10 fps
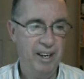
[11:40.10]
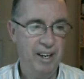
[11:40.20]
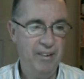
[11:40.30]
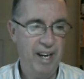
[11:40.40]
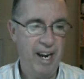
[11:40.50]

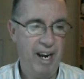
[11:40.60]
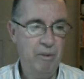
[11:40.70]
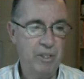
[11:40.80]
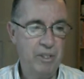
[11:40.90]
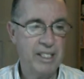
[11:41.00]
Okay, I
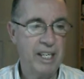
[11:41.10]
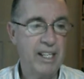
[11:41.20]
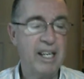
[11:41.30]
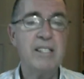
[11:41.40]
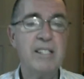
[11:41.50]
was going to say
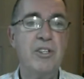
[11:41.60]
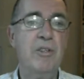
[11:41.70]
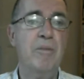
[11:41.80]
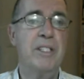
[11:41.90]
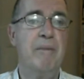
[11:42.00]
that
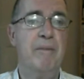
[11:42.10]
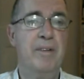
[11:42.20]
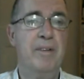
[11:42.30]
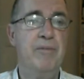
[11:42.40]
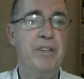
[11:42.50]
too, Masam.
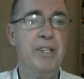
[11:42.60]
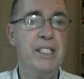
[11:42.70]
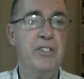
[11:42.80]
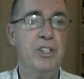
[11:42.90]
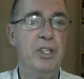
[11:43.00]
For
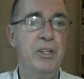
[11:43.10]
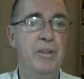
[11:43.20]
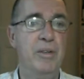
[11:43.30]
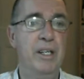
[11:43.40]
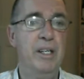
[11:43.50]
this
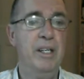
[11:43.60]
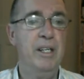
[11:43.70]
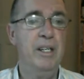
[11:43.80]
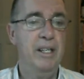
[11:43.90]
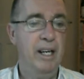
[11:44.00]
tune,
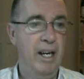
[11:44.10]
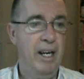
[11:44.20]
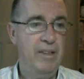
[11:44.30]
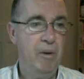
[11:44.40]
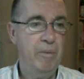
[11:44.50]

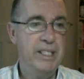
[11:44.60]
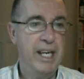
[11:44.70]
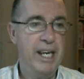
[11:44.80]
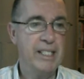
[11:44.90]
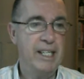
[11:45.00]
nobody's
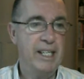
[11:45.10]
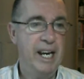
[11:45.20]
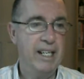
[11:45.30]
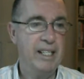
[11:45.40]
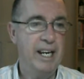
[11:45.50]
guessed it
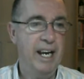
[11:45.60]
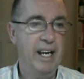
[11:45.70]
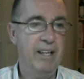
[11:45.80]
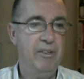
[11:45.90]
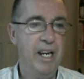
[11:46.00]
yet.
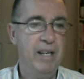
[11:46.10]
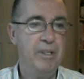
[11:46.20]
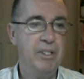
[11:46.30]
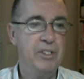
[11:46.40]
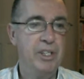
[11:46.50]
Can you name
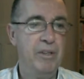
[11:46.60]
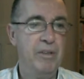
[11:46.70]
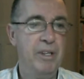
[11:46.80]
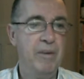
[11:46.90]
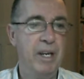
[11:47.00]
this
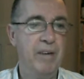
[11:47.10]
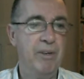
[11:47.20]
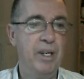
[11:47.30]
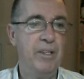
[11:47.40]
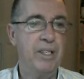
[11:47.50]
tune? Then we'll have a
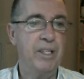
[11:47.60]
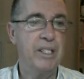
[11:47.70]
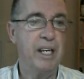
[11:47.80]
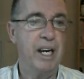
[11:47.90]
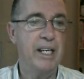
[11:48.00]
quick look at the
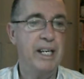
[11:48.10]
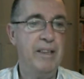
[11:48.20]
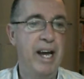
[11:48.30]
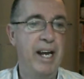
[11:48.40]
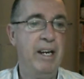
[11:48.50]
site,
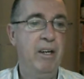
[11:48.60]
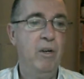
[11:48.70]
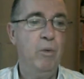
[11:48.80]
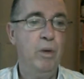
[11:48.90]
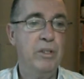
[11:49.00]
and then
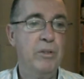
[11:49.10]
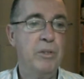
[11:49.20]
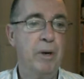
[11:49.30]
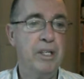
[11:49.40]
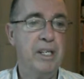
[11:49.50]
we'll do
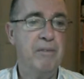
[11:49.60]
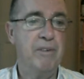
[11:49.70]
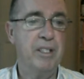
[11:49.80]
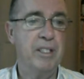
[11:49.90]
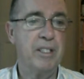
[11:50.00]
Spot the
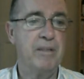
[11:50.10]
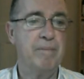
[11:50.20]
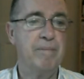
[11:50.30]
Difference.